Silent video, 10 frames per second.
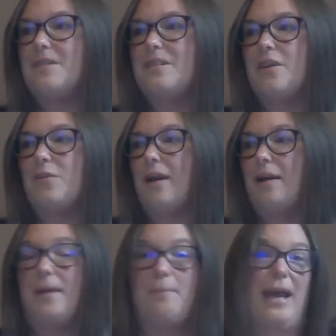So
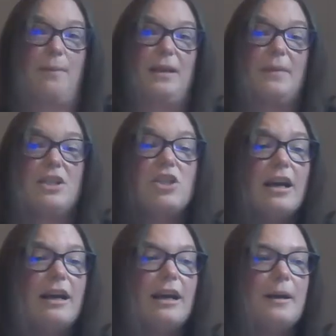I'm happy in my
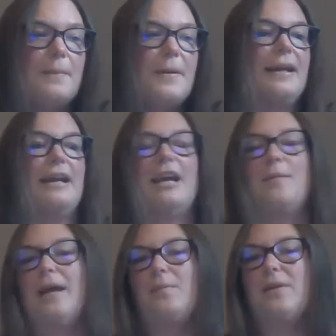job.
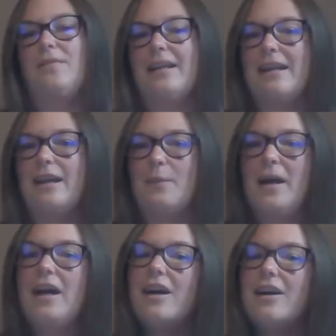I'm happy when I
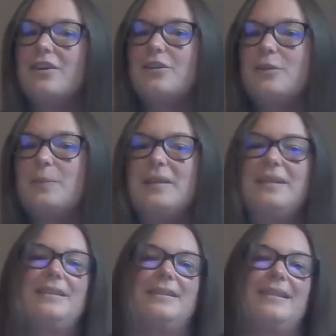come home.
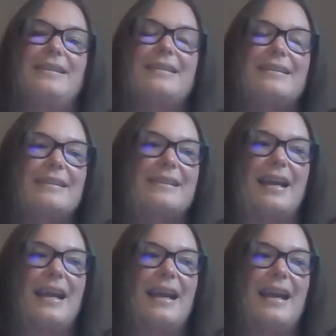
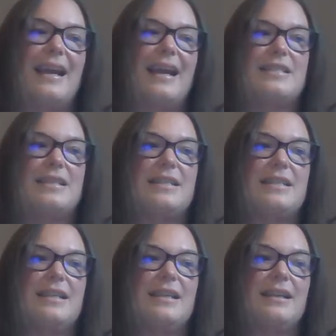Everything is
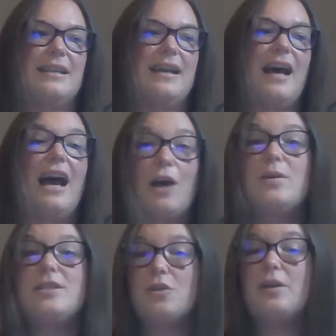just,
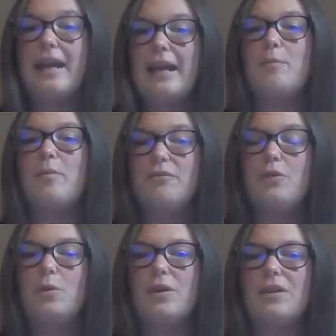I was okay
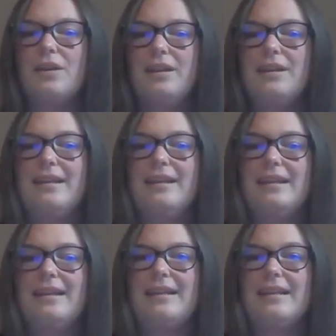before.
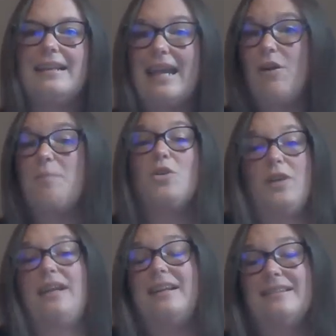Now I'm
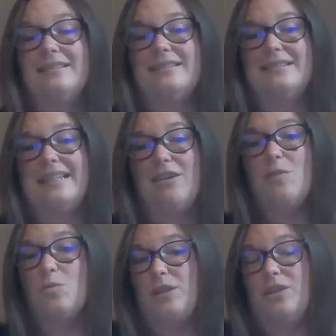great. Now
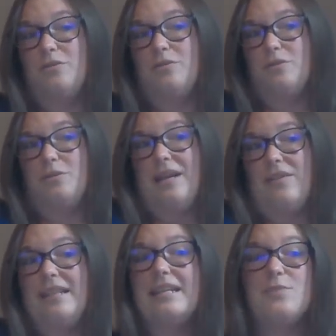I'm wonderful.
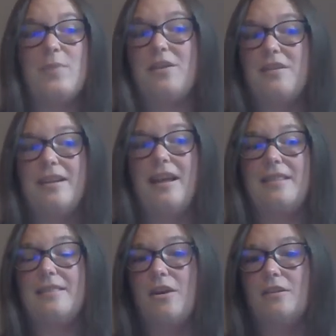Everything is better than I
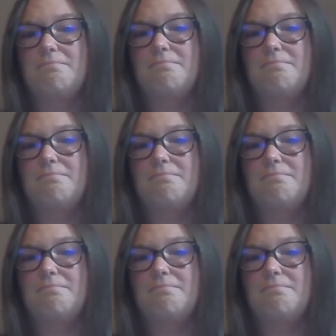thought,